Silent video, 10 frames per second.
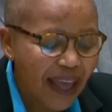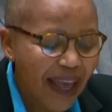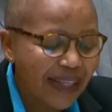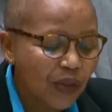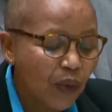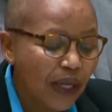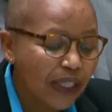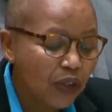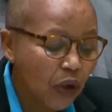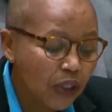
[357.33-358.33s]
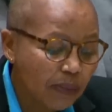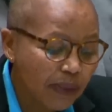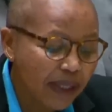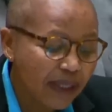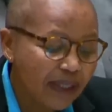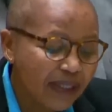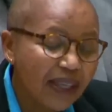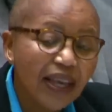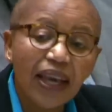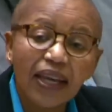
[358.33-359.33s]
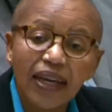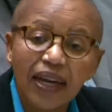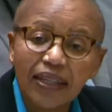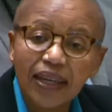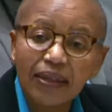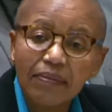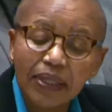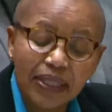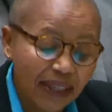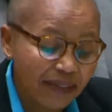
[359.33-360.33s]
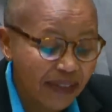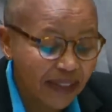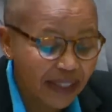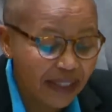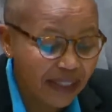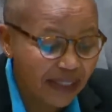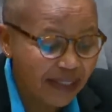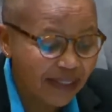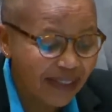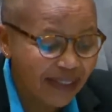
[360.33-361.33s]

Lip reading: as well as hospitals and other medical facilities.